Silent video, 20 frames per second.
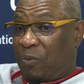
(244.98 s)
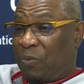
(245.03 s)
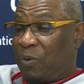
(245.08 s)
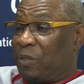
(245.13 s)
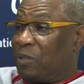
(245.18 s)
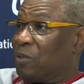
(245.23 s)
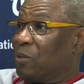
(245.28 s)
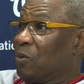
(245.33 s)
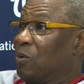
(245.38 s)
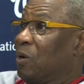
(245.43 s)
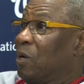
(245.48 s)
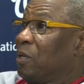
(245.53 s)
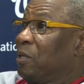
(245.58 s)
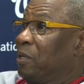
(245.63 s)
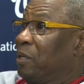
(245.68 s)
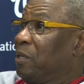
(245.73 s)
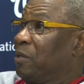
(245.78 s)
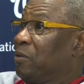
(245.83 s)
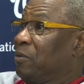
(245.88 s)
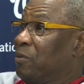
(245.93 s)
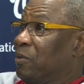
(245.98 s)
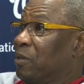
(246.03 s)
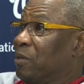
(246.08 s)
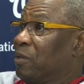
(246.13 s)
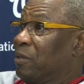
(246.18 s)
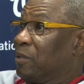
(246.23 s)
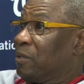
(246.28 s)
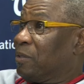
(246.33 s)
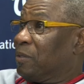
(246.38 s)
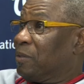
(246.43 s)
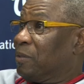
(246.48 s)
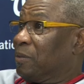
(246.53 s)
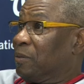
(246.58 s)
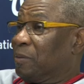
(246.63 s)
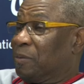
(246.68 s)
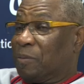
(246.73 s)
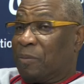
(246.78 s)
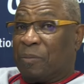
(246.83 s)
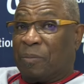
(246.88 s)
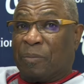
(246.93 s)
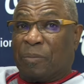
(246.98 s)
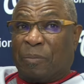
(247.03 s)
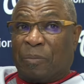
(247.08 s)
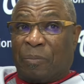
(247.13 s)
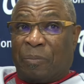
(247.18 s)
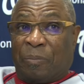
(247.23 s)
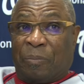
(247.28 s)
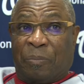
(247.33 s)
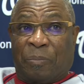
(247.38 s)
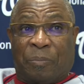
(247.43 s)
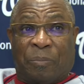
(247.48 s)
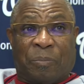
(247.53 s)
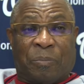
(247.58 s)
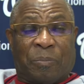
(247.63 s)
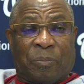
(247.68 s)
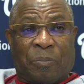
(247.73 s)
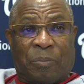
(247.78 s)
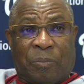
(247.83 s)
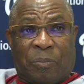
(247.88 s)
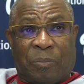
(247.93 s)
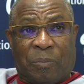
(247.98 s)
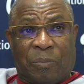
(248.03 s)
Facing quality hitters there.